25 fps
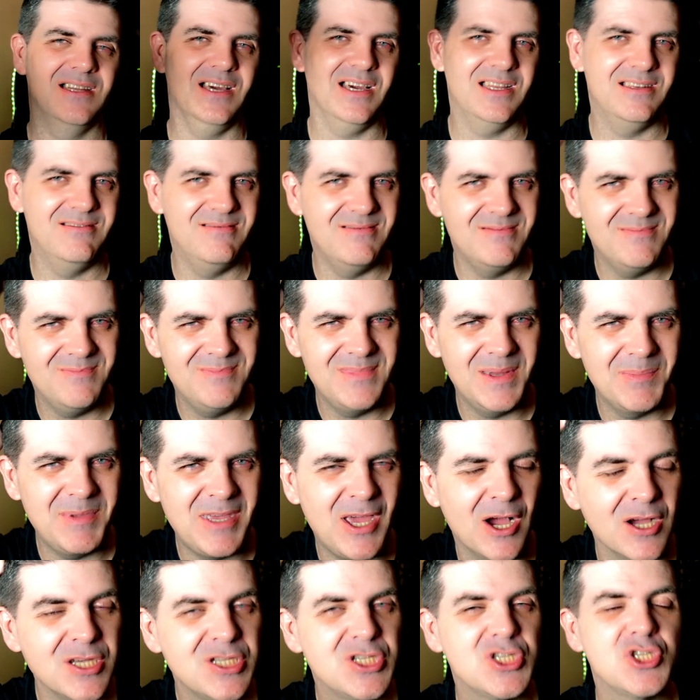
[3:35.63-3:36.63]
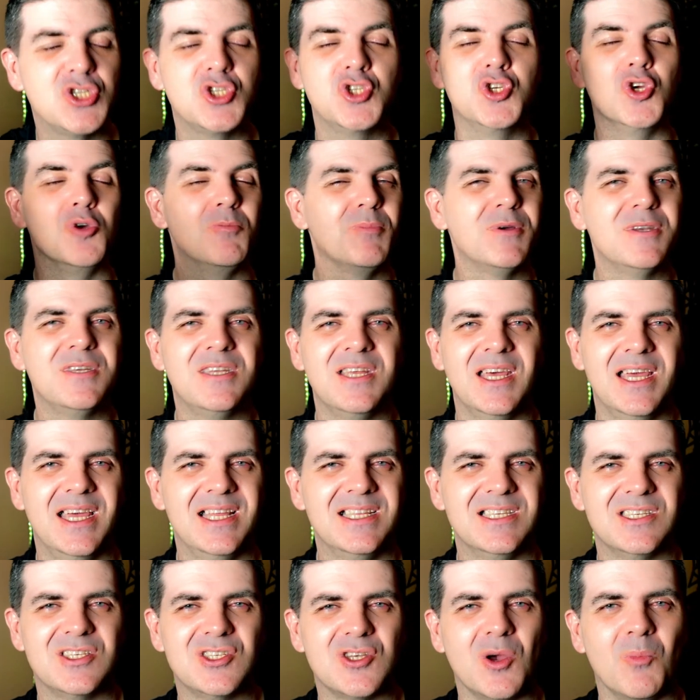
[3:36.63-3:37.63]
and maybe how stupid
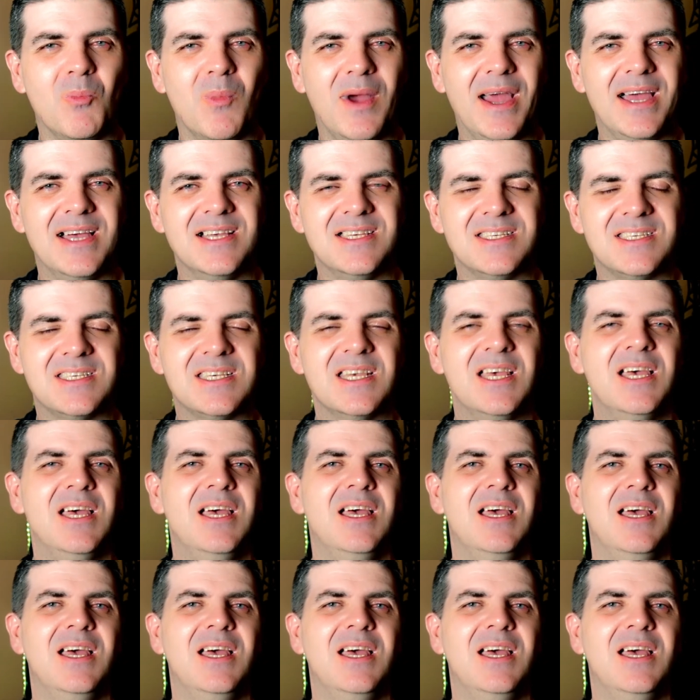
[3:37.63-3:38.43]
in some ways